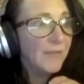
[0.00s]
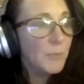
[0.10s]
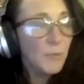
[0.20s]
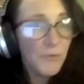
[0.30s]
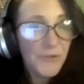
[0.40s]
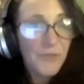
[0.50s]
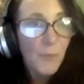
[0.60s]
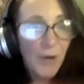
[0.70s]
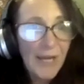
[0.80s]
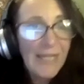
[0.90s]
importance of
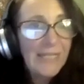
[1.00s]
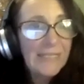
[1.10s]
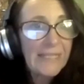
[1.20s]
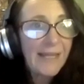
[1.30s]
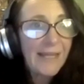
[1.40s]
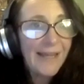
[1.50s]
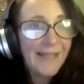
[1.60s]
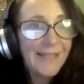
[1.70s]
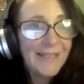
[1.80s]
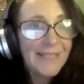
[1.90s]
praise
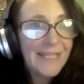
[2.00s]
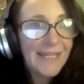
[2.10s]
and